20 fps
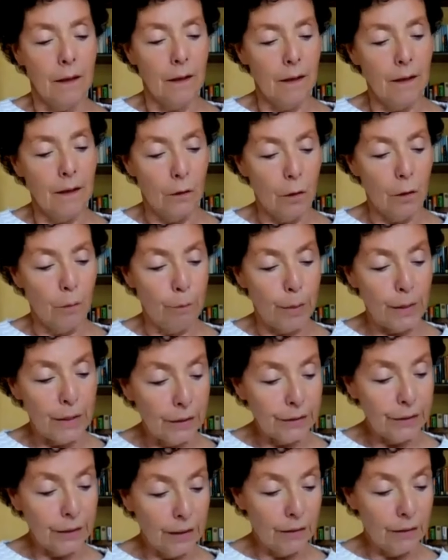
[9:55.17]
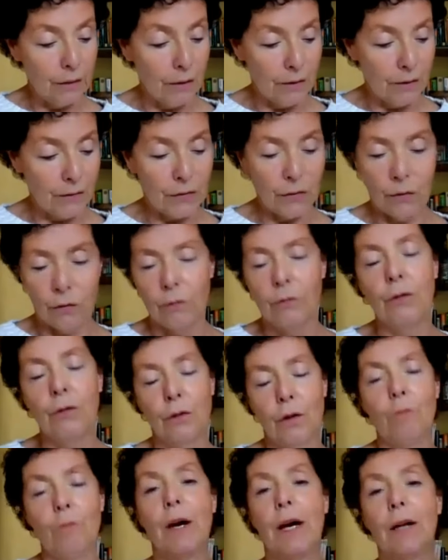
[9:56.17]
in our building also you
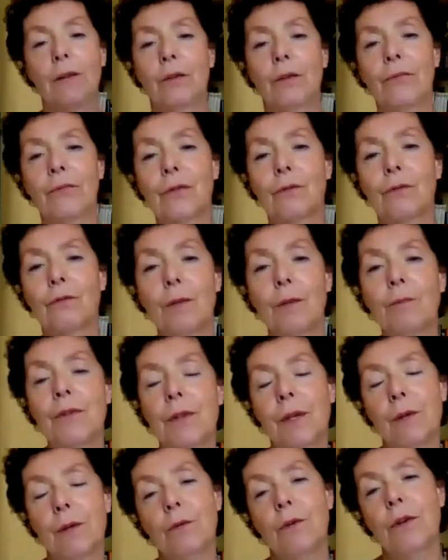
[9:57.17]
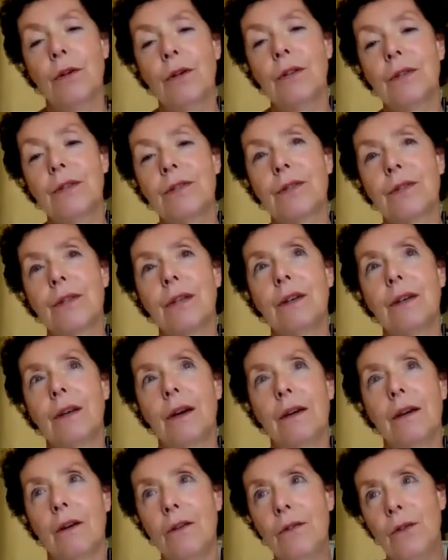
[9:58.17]
know part of Scripps there was
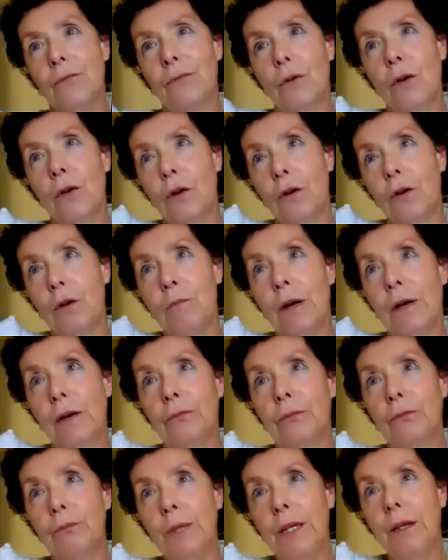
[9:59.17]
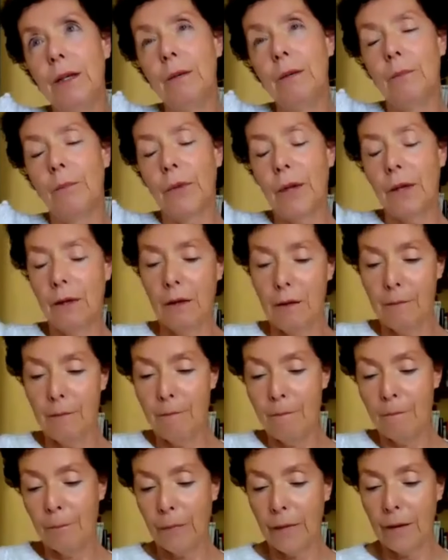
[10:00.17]
on the floor above me
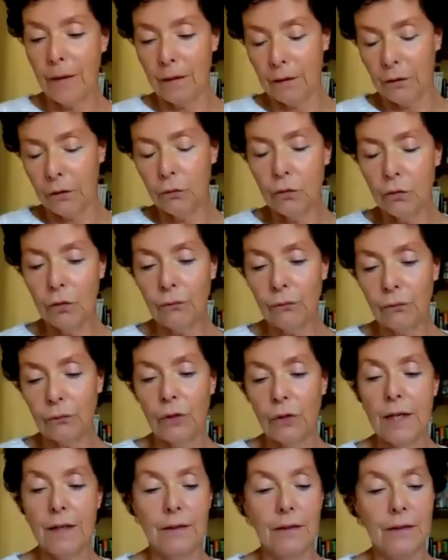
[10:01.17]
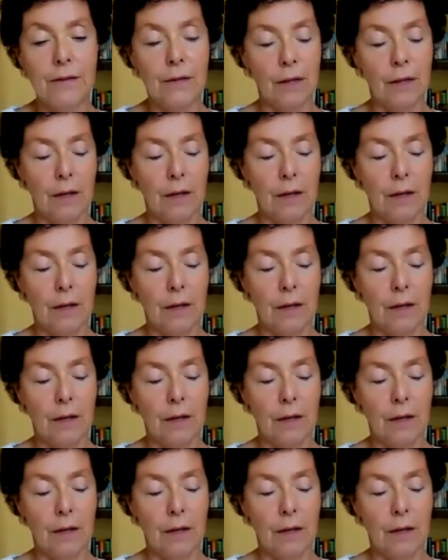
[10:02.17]
um, two good friends